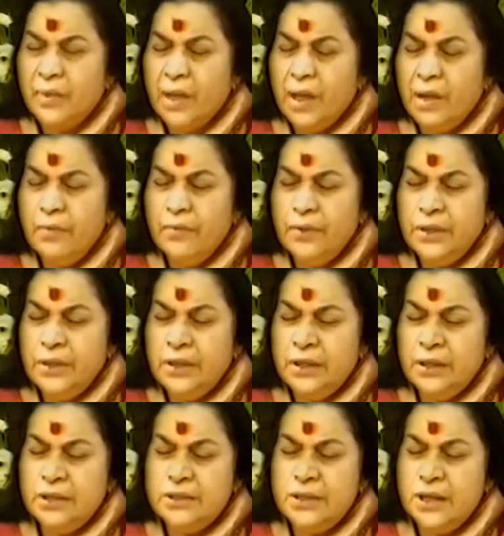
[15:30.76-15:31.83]

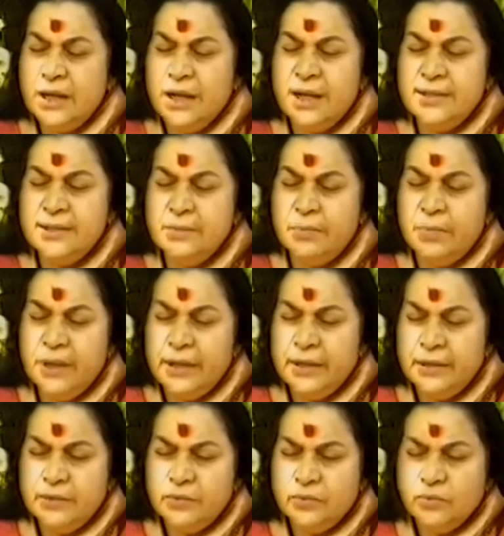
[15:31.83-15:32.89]
Everything is done as a play.
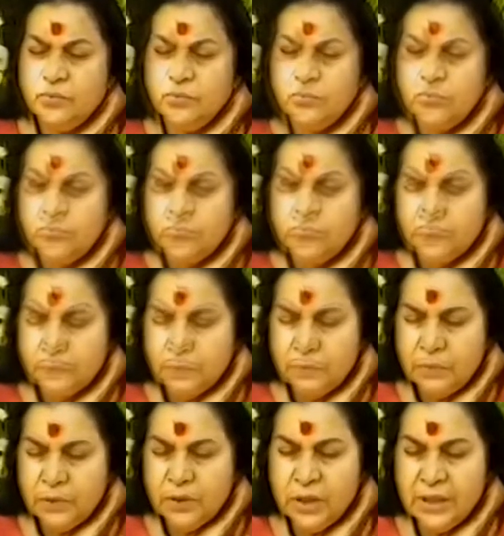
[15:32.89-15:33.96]

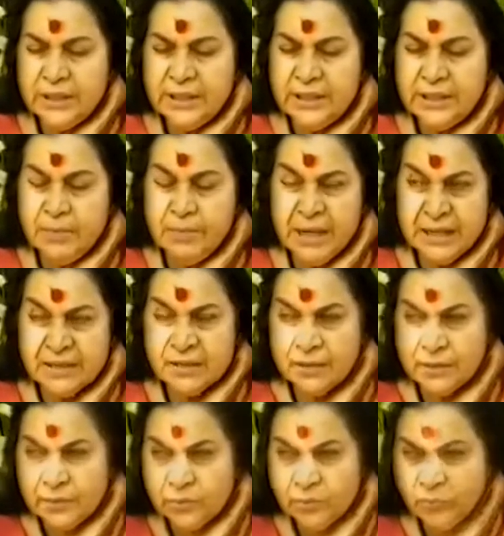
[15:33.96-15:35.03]
Because he is the master.
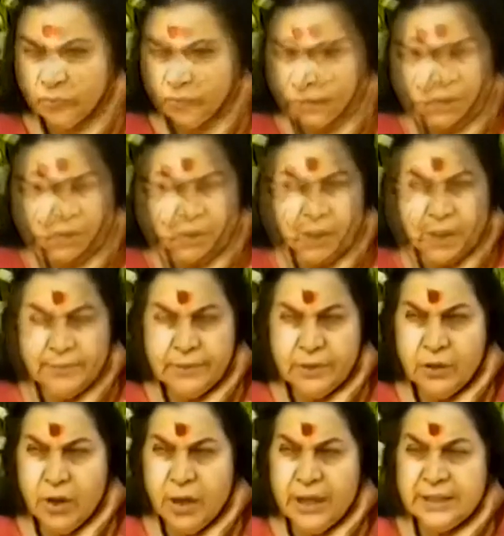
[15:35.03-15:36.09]
As we
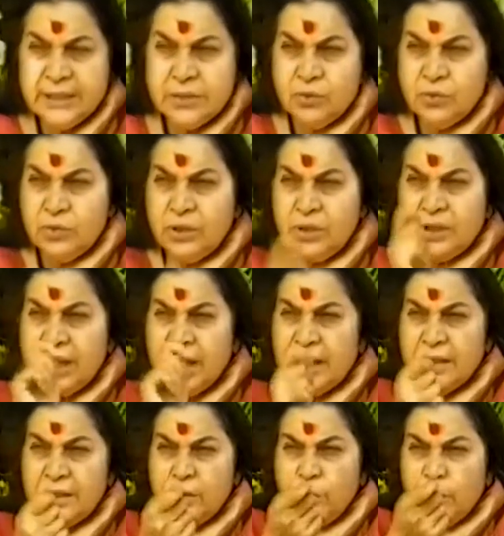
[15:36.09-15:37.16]
call as a
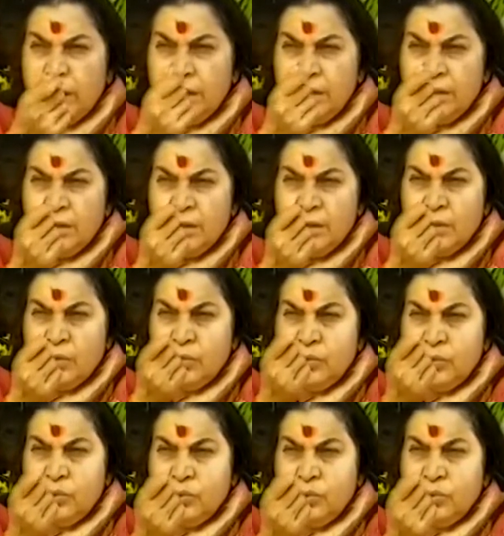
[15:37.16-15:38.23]
sutradhara, the one
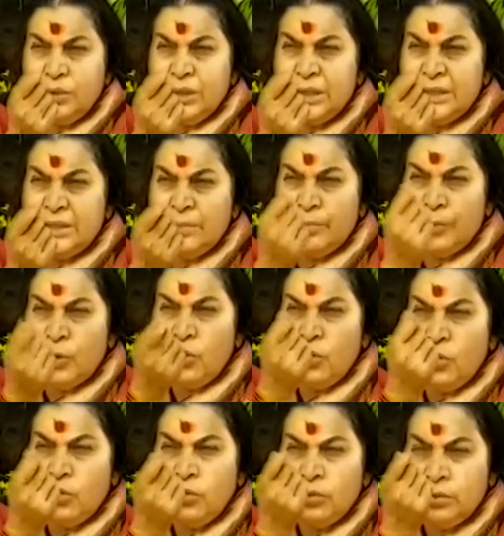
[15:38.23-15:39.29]
who does the
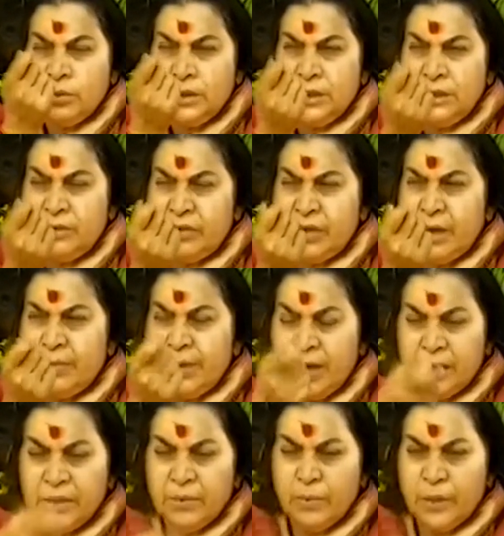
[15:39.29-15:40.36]
prologue in a drama,
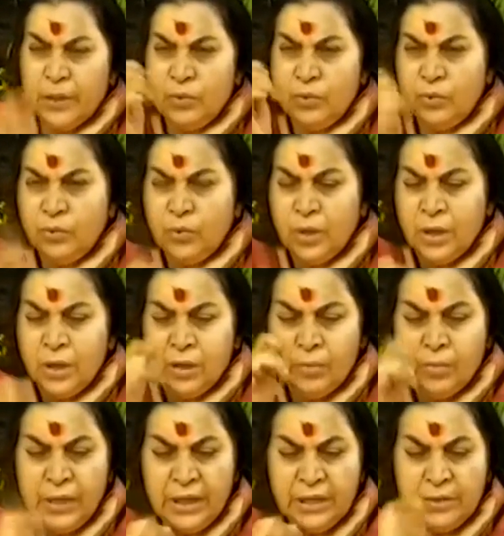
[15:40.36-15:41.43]
the one who
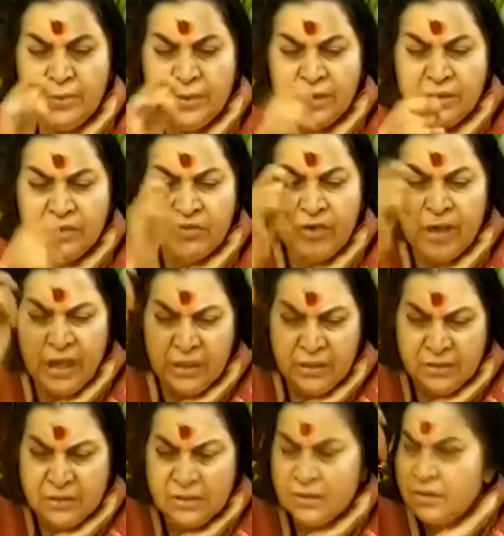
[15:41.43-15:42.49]
plays with the strings,
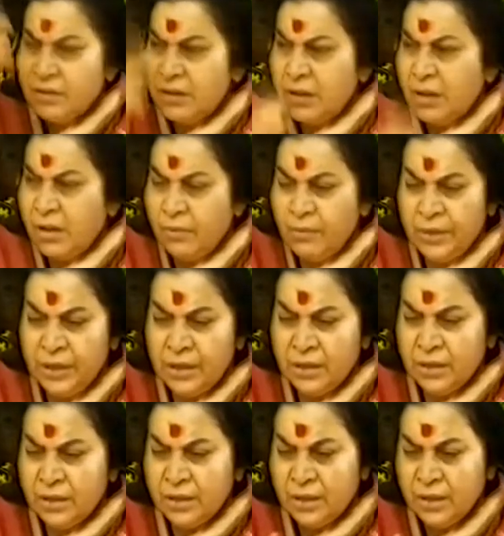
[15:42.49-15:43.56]
with
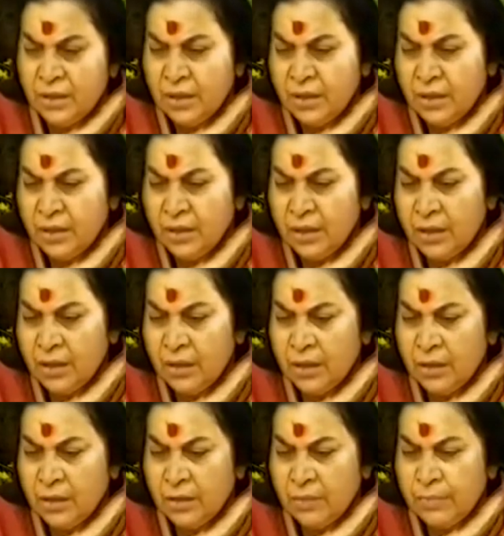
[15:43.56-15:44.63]
the
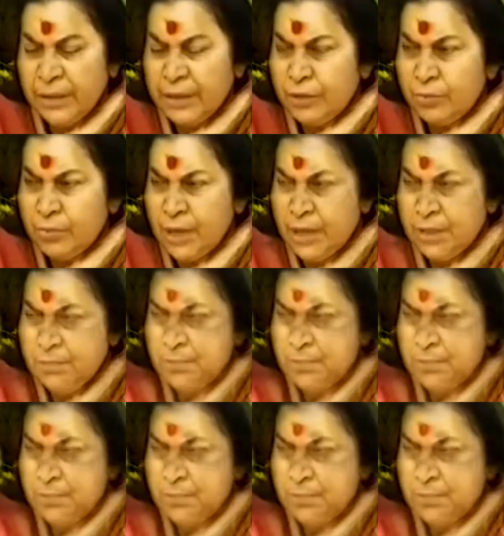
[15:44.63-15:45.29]
pantomimes.